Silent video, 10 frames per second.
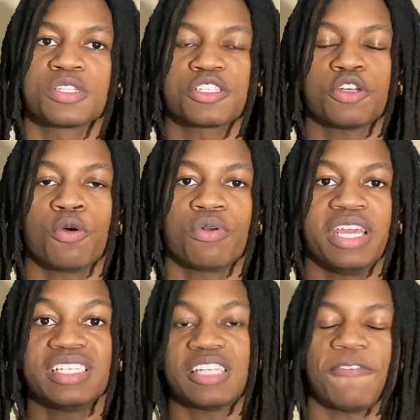So
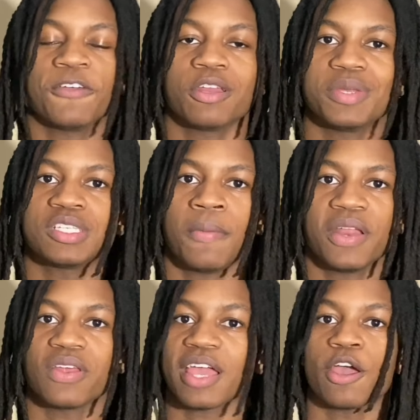he's definitely going to be
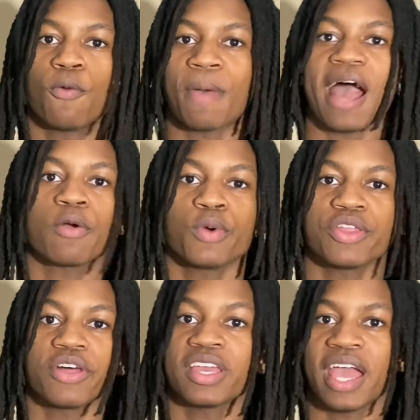somebody that I go back
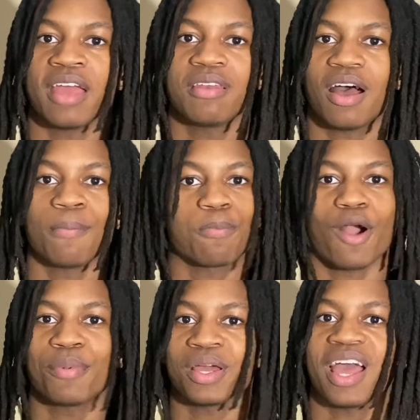with again. I'm
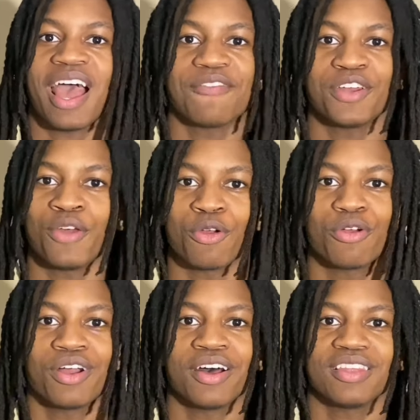probably going to have
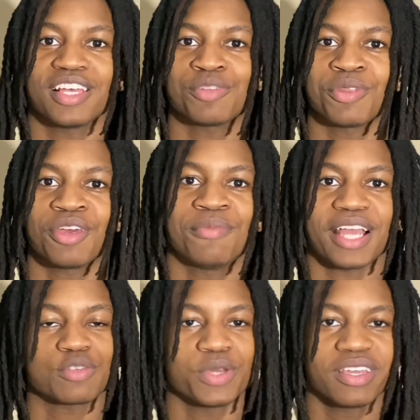another lesson with him
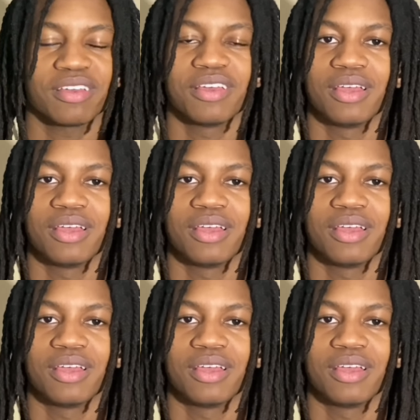next week.